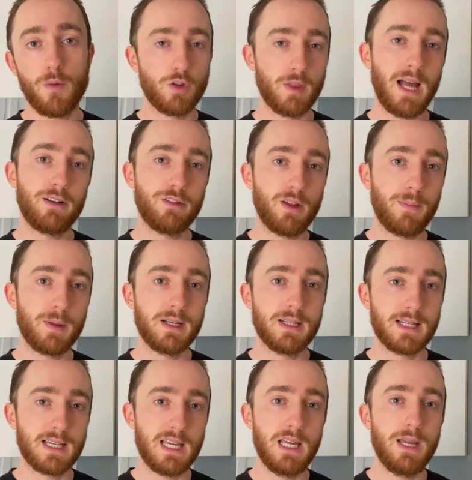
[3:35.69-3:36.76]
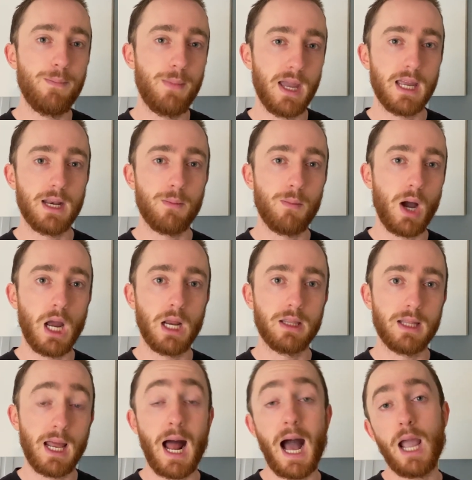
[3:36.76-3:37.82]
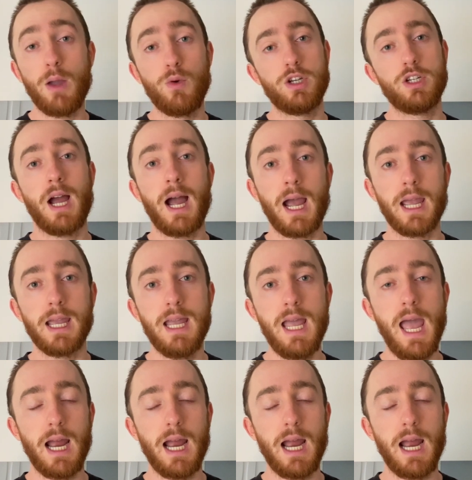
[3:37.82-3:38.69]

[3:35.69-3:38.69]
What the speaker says: So that's something to keep in mind that I wish I